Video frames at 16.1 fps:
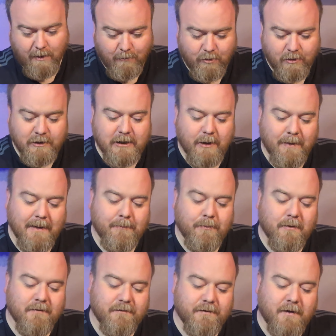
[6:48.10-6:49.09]
going to go
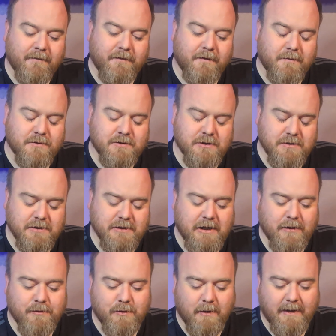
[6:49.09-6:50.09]
8.5. I was going to
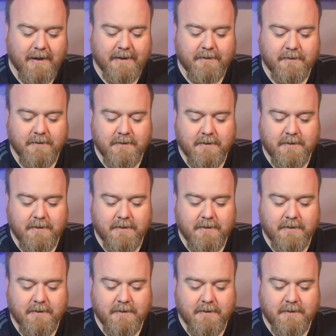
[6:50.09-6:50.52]
go 9,